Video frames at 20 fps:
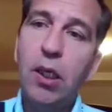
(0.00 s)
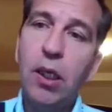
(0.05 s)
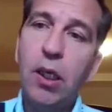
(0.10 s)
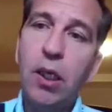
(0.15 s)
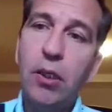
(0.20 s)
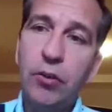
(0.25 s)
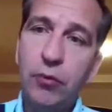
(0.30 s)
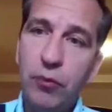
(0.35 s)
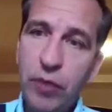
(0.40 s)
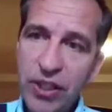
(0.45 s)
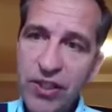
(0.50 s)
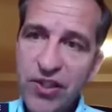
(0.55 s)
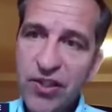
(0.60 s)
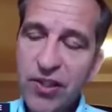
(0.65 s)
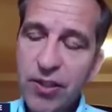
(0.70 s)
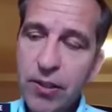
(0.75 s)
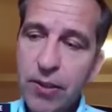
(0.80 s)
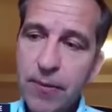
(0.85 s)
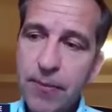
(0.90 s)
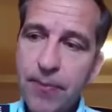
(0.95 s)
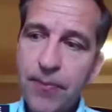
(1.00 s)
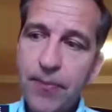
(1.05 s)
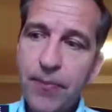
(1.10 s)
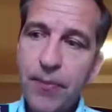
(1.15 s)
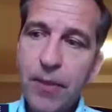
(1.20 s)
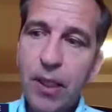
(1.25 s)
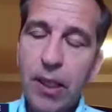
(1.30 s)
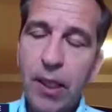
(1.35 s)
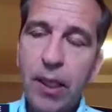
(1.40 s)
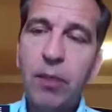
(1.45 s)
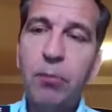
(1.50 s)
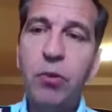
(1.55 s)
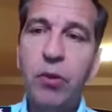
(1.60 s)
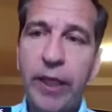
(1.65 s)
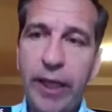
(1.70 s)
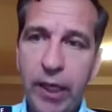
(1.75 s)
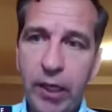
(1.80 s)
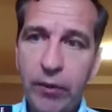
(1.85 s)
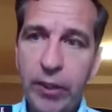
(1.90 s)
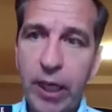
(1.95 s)
uh, Greece and
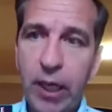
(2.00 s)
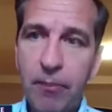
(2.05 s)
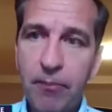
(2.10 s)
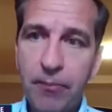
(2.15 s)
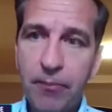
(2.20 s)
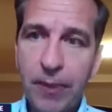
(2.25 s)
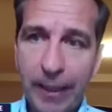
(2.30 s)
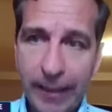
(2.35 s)
Bulgaria.